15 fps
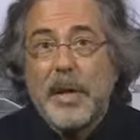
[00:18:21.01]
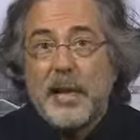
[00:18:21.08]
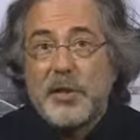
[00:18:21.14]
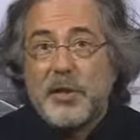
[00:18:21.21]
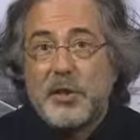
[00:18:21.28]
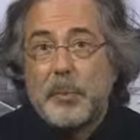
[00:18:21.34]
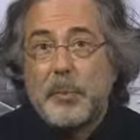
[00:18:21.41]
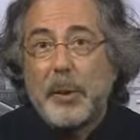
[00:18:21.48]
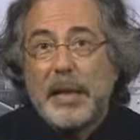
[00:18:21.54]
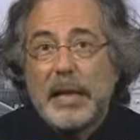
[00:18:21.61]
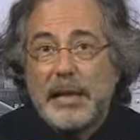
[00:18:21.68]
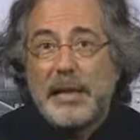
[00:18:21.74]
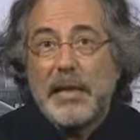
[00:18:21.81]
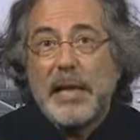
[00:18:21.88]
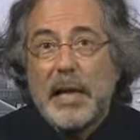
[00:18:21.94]

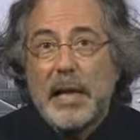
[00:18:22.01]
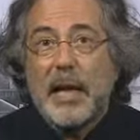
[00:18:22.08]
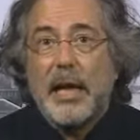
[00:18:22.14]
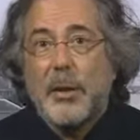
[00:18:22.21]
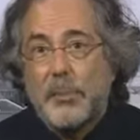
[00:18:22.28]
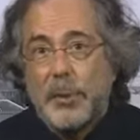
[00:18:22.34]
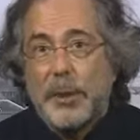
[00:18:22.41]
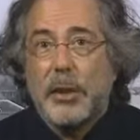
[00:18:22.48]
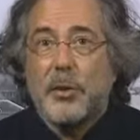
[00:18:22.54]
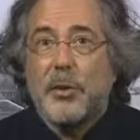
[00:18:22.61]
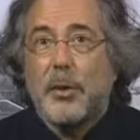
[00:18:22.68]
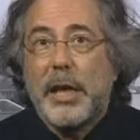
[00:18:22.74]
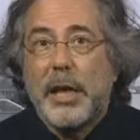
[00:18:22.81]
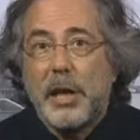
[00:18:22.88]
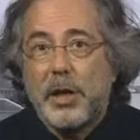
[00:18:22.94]
splitting up
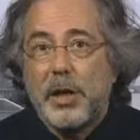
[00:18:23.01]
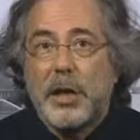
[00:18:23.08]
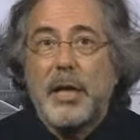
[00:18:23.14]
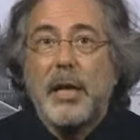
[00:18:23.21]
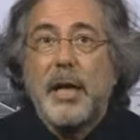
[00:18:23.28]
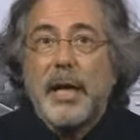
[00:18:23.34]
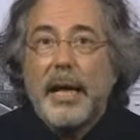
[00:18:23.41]
Eurasia